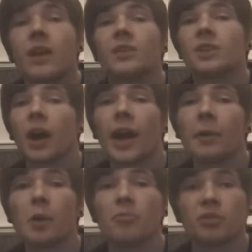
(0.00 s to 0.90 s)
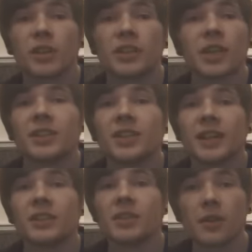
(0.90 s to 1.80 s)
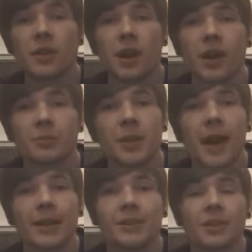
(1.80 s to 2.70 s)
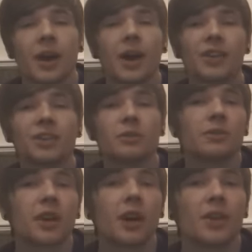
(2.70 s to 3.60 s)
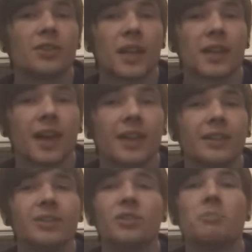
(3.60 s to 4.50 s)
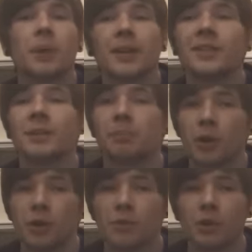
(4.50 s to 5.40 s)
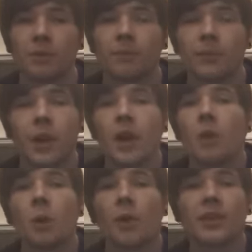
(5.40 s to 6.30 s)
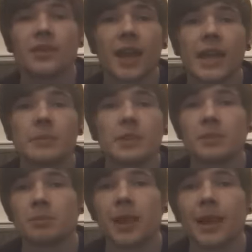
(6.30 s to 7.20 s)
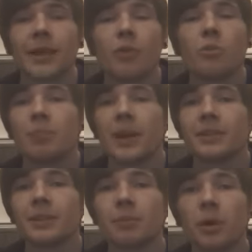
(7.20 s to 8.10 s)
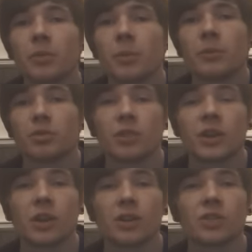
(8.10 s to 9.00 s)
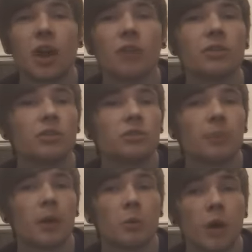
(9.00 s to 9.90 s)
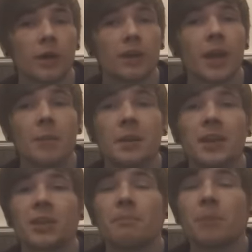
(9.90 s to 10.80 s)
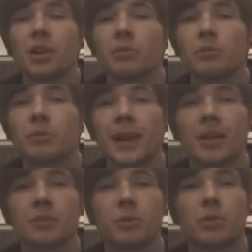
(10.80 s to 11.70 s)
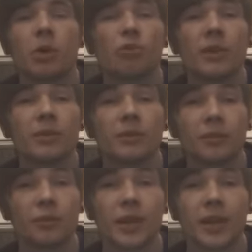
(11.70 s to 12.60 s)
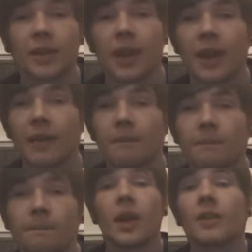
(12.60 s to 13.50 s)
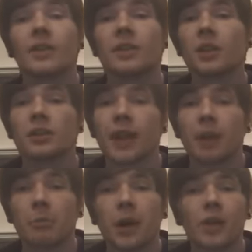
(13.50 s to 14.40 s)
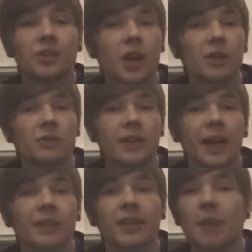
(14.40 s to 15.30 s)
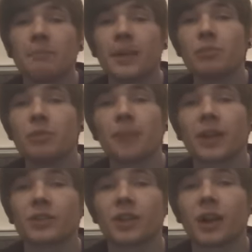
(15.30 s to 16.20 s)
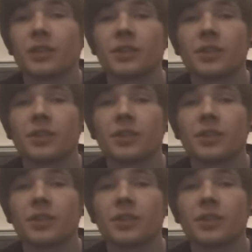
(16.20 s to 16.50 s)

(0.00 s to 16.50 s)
Sky Arrow Bridge is yet another card to be added to the arsenal of cards dedicated to basic Pokemon. While this stadium is in play, all basic Pokemon retreat costs are reduced by 1, making them much more manageable or even free in the game. This is going to help out a ton of decks and may bring back starters